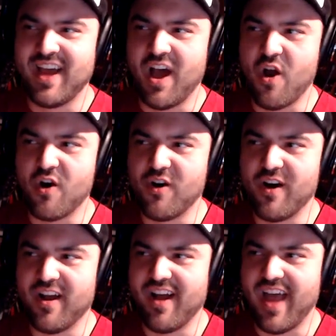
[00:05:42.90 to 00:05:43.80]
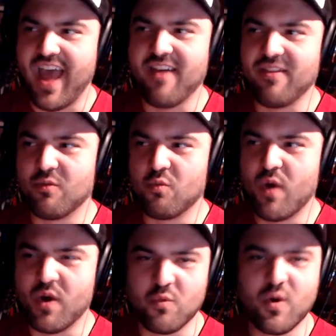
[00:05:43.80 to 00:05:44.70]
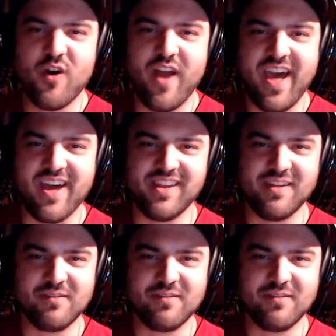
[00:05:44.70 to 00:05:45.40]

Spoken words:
are at where we're at